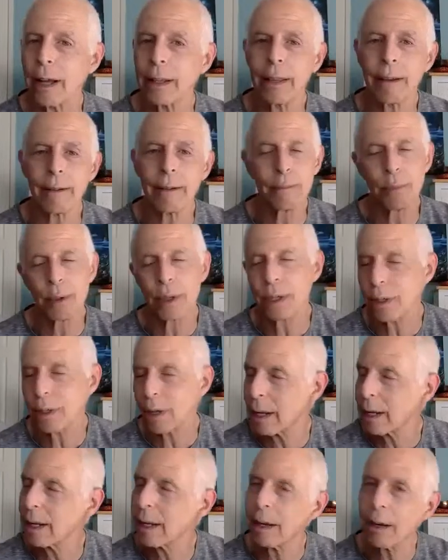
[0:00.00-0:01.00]
out there and books
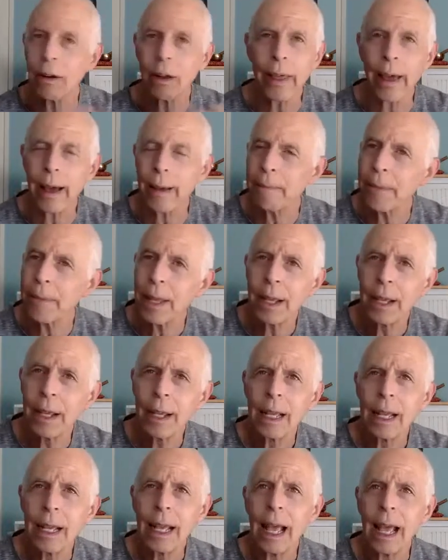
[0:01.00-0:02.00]
on it and all that.
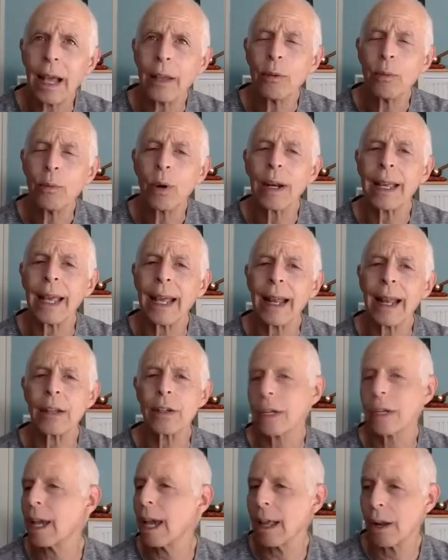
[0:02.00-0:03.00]
And you want to get
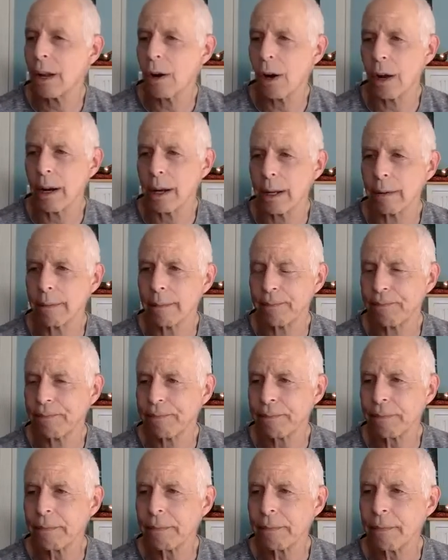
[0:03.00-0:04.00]
educated on it
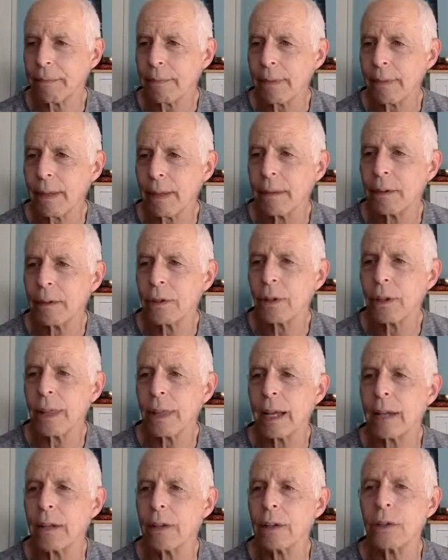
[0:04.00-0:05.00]
so
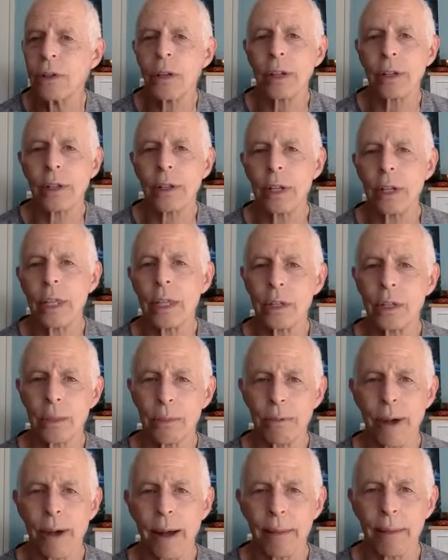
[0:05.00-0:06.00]
that you start to see there's a
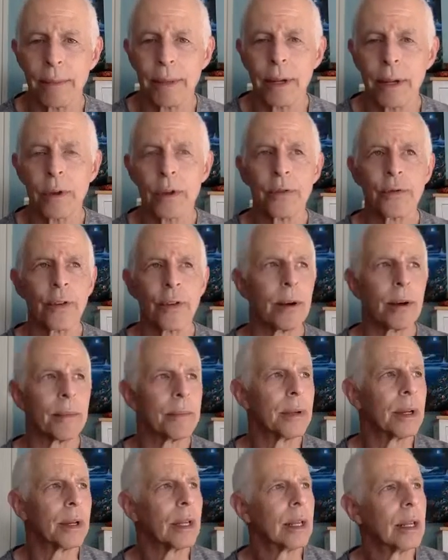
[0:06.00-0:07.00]
problem. It goes
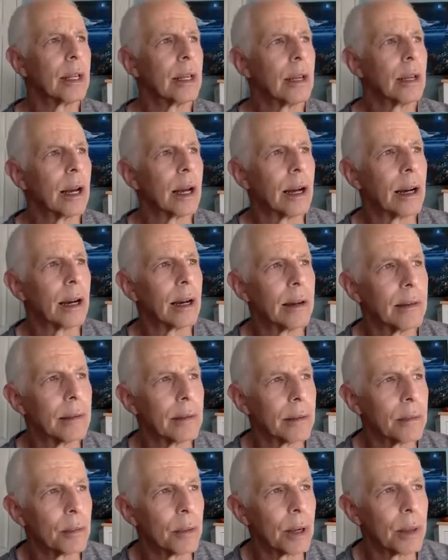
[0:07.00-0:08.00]
from
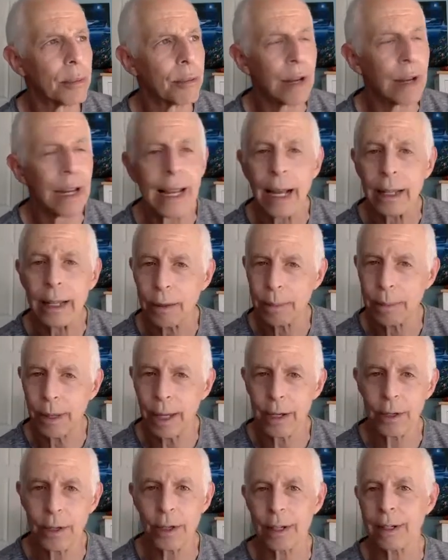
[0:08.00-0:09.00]
what
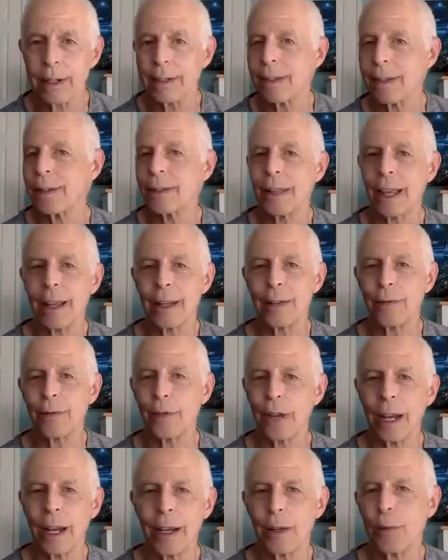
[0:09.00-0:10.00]
pre-contemplation is a stage of
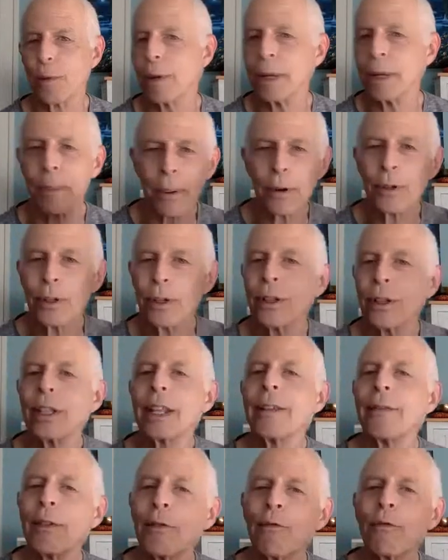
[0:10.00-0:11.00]
change where a person
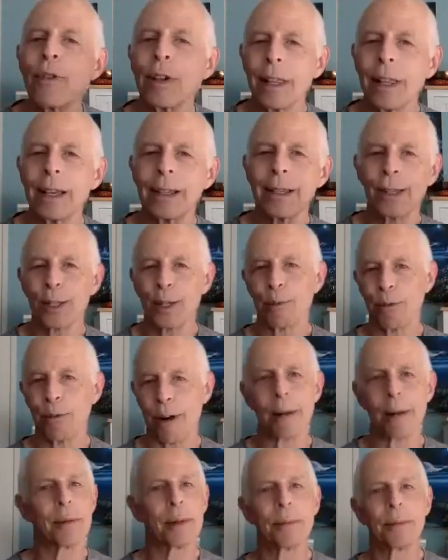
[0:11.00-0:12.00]
doesn't even realize it's a
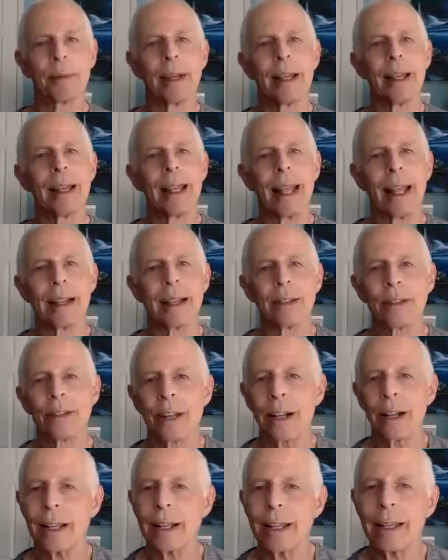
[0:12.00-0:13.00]
problem. And
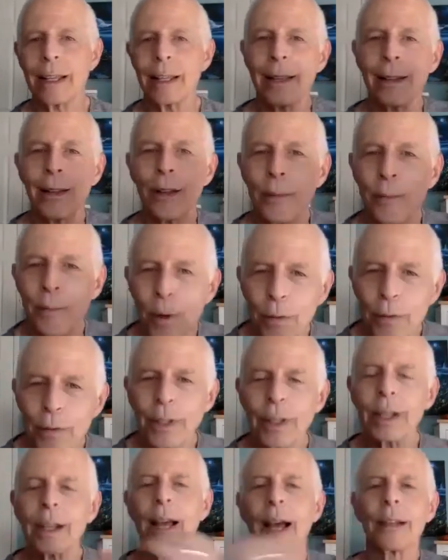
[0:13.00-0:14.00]
suddenly you move
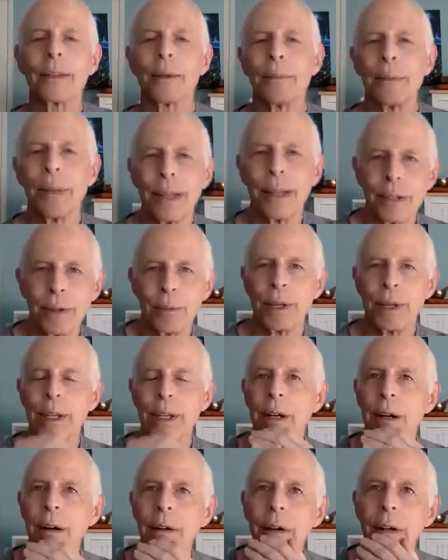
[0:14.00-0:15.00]
into contemplation where you
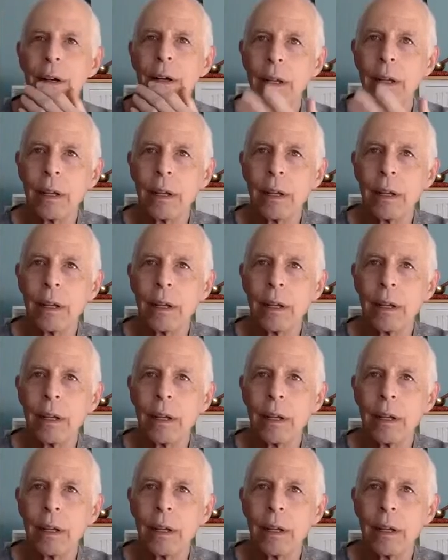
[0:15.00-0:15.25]
go,